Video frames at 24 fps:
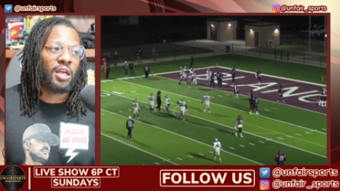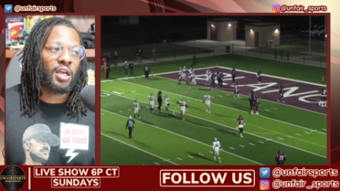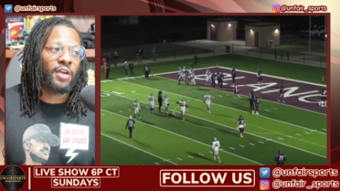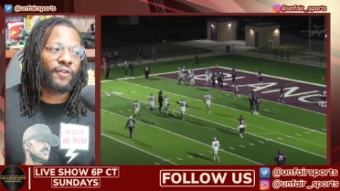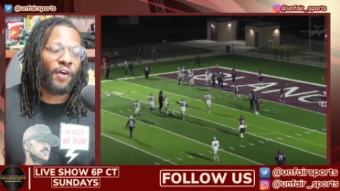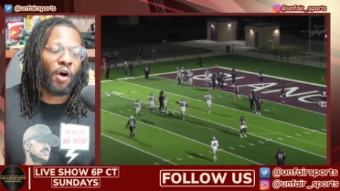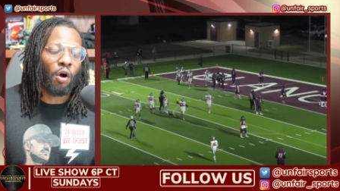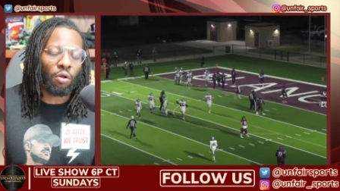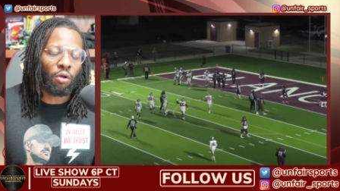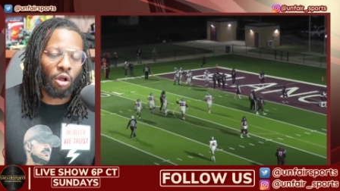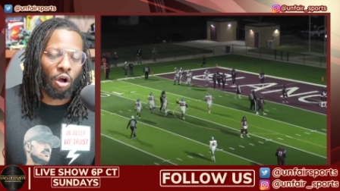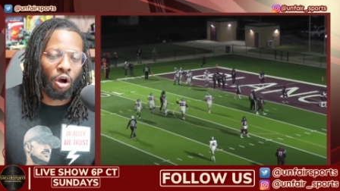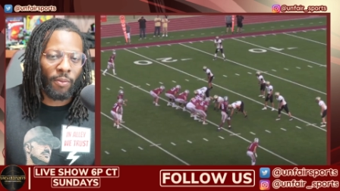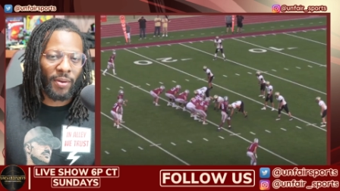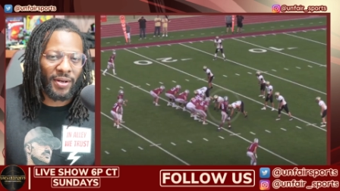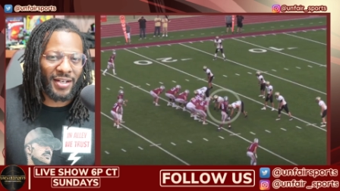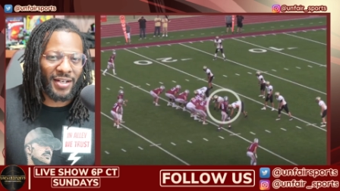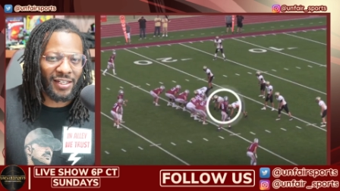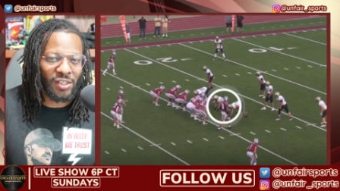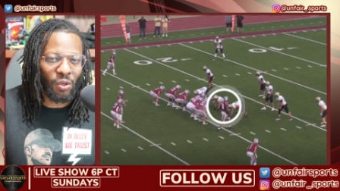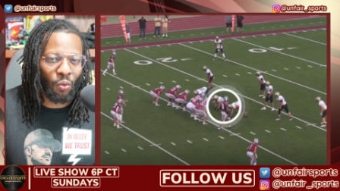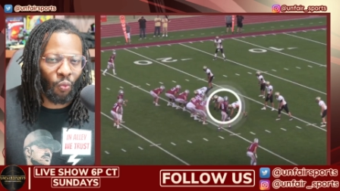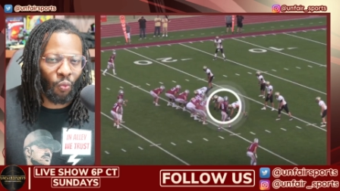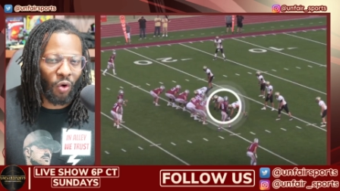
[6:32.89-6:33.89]
if Oklahoma
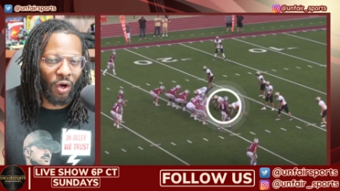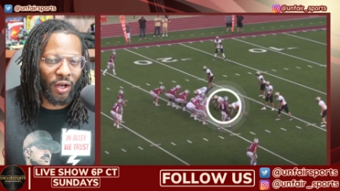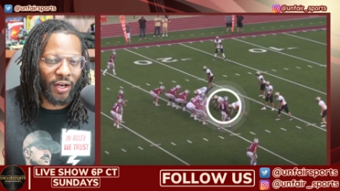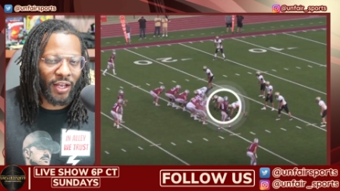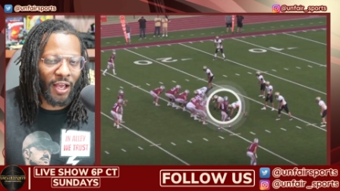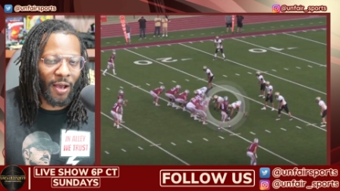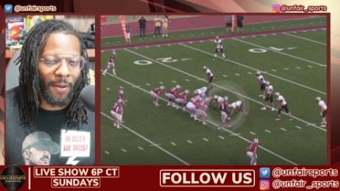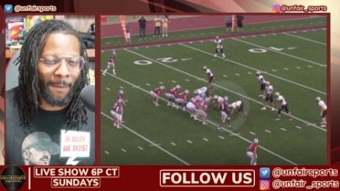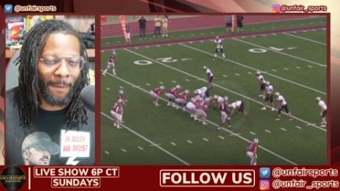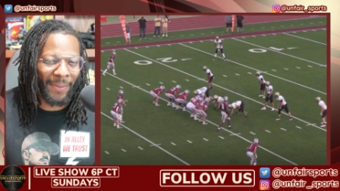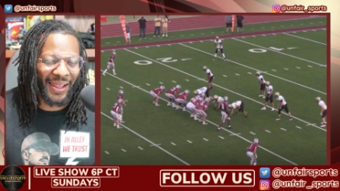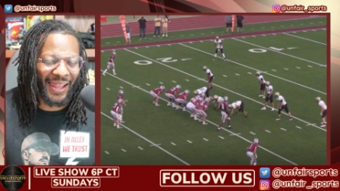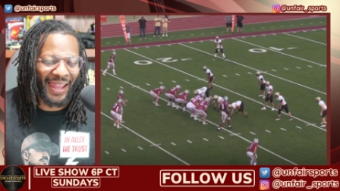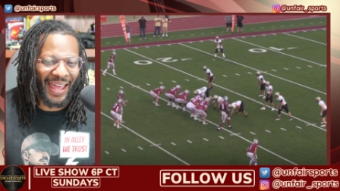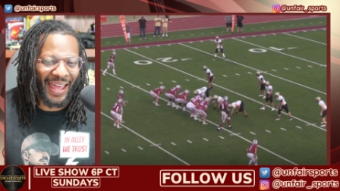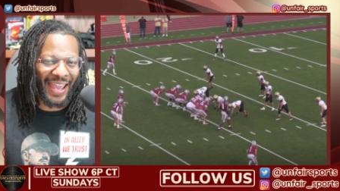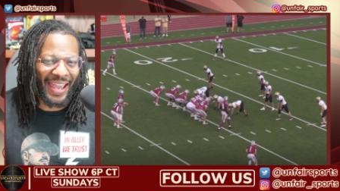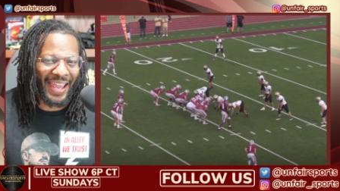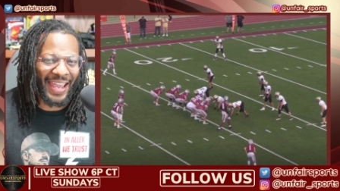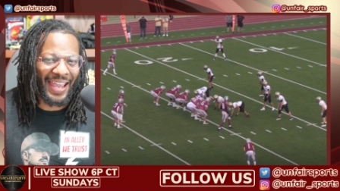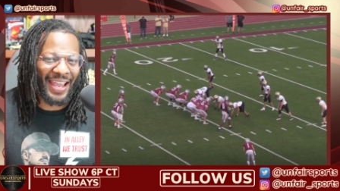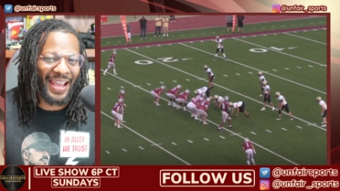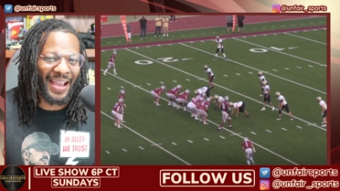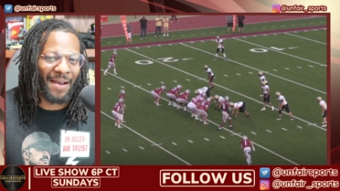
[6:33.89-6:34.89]
doesn't want him
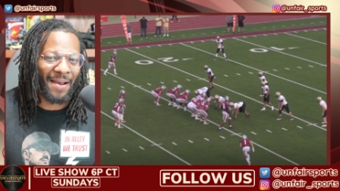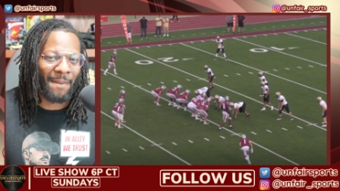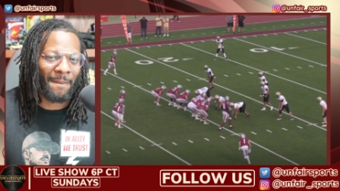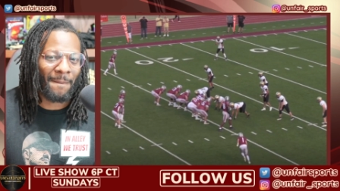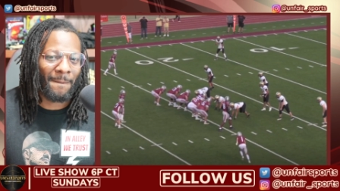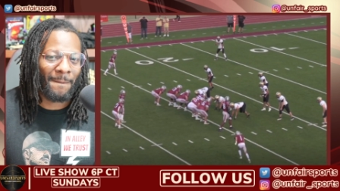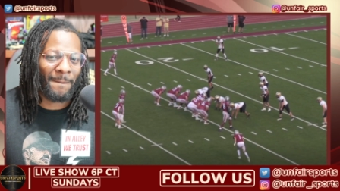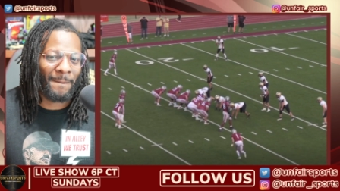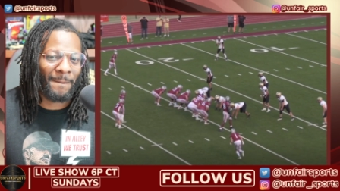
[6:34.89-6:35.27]
playing